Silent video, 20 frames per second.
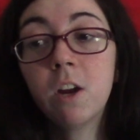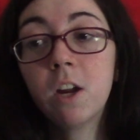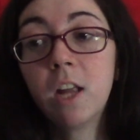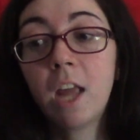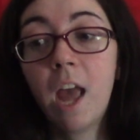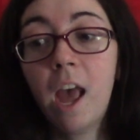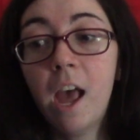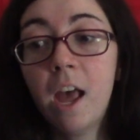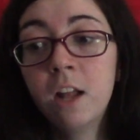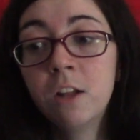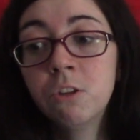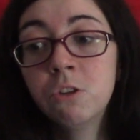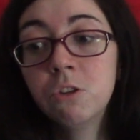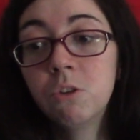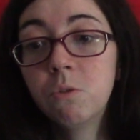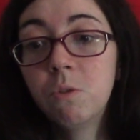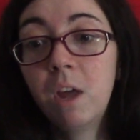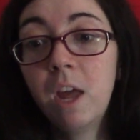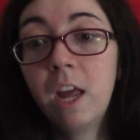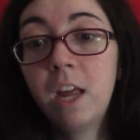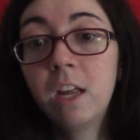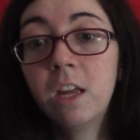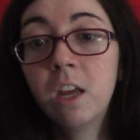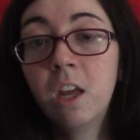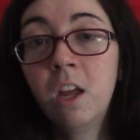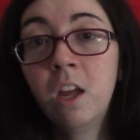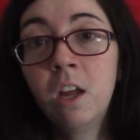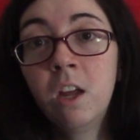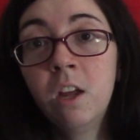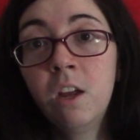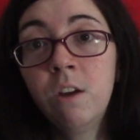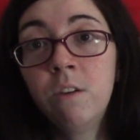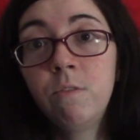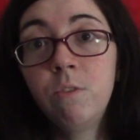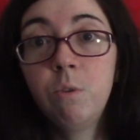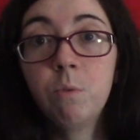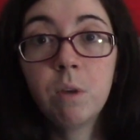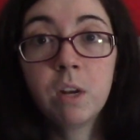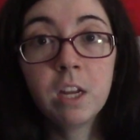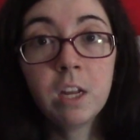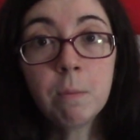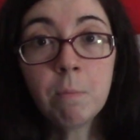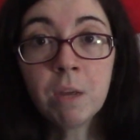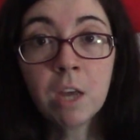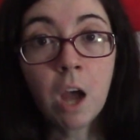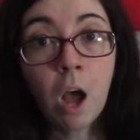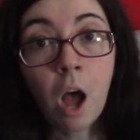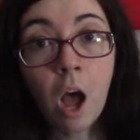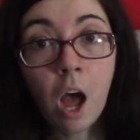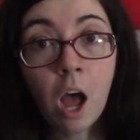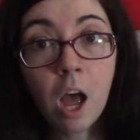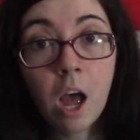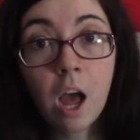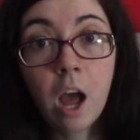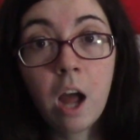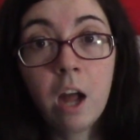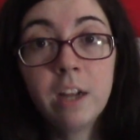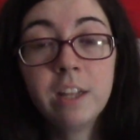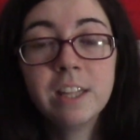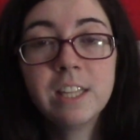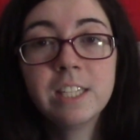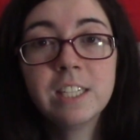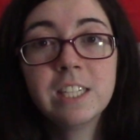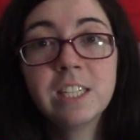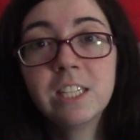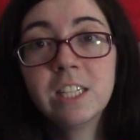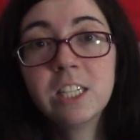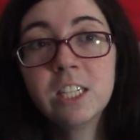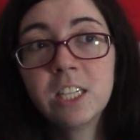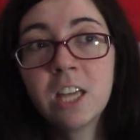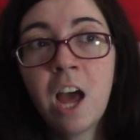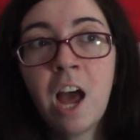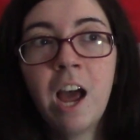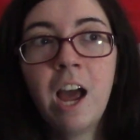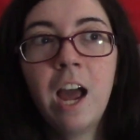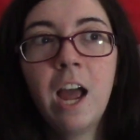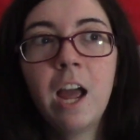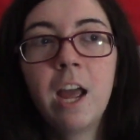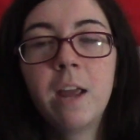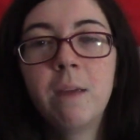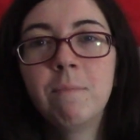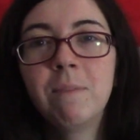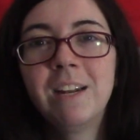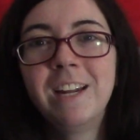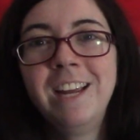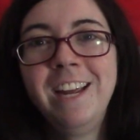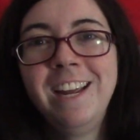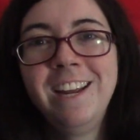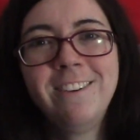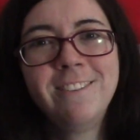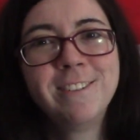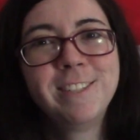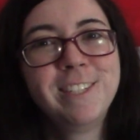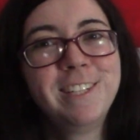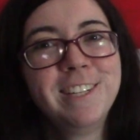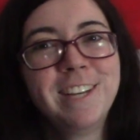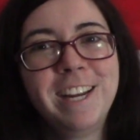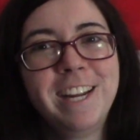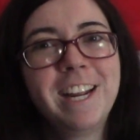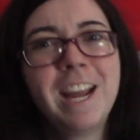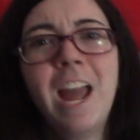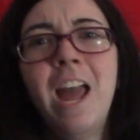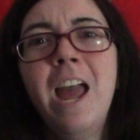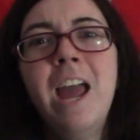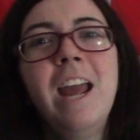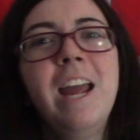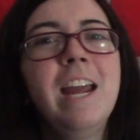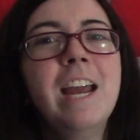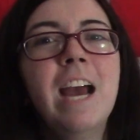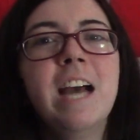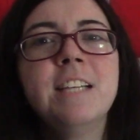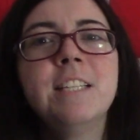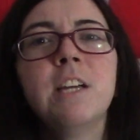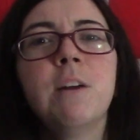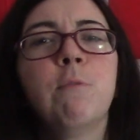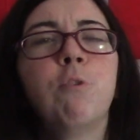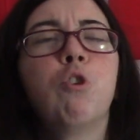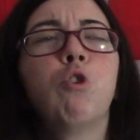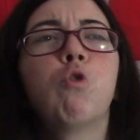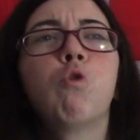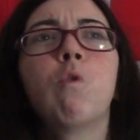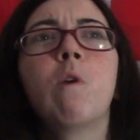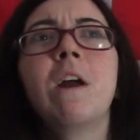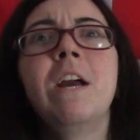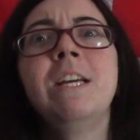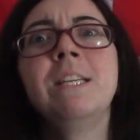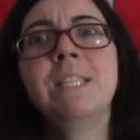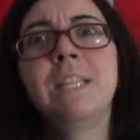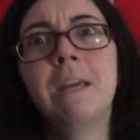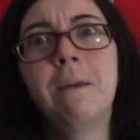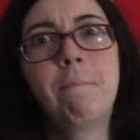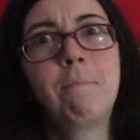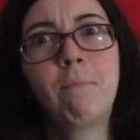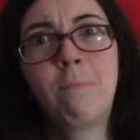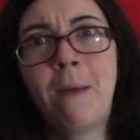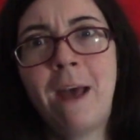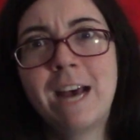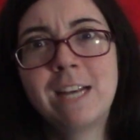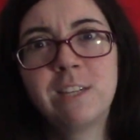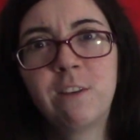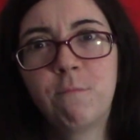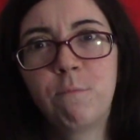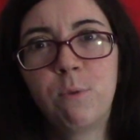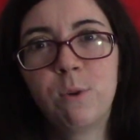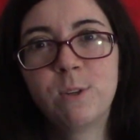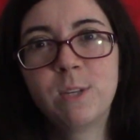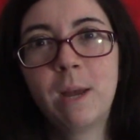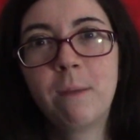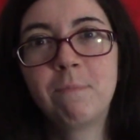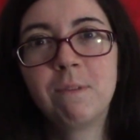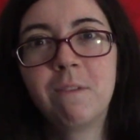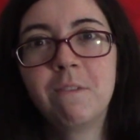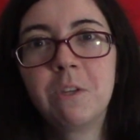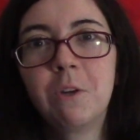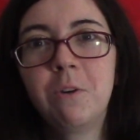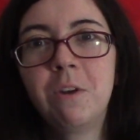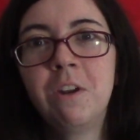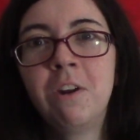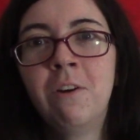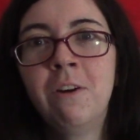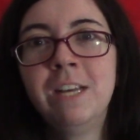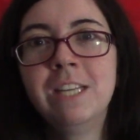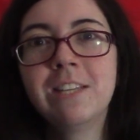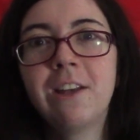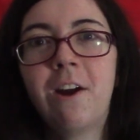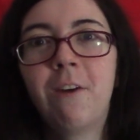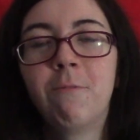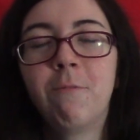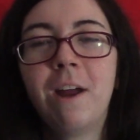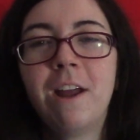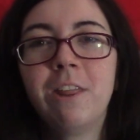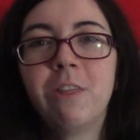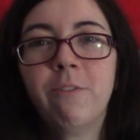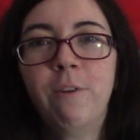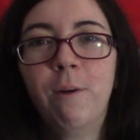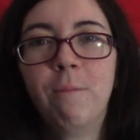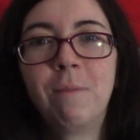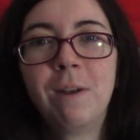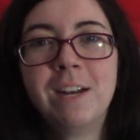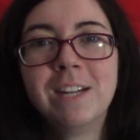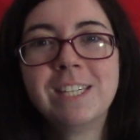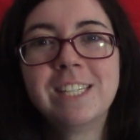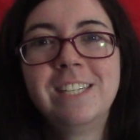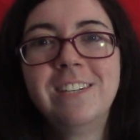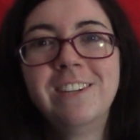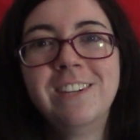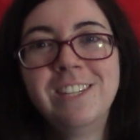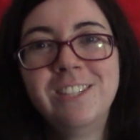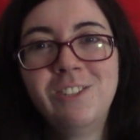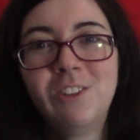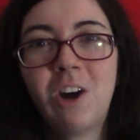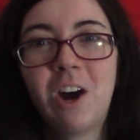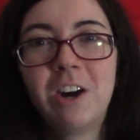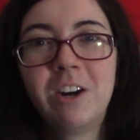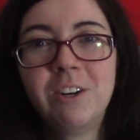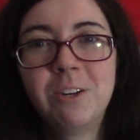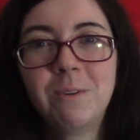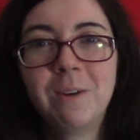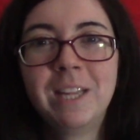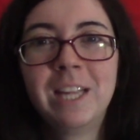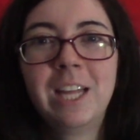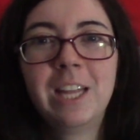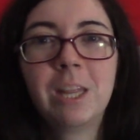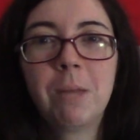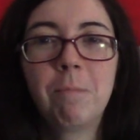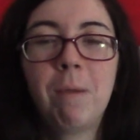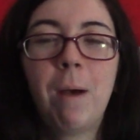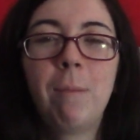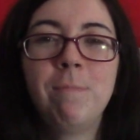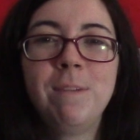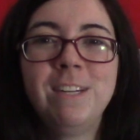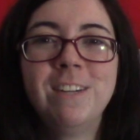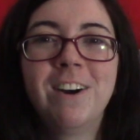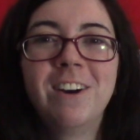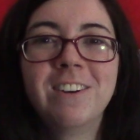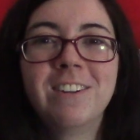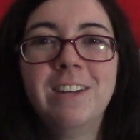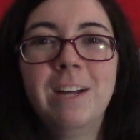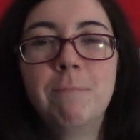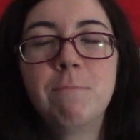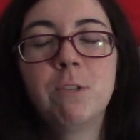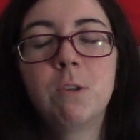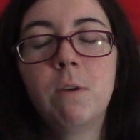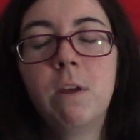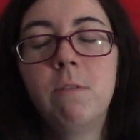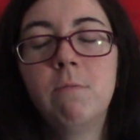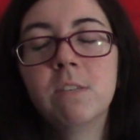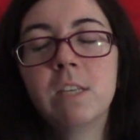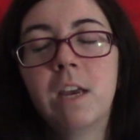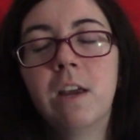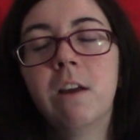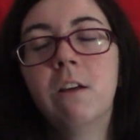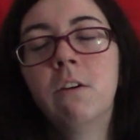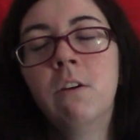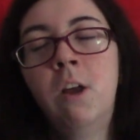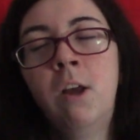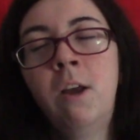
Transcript: again. So like, you want to give me a hug? This is the time. And he was like, he has a crazy passive perceptive. So, you know, he saw right through it, but it's still his daughter doing like the puppy dog lips, So he was like,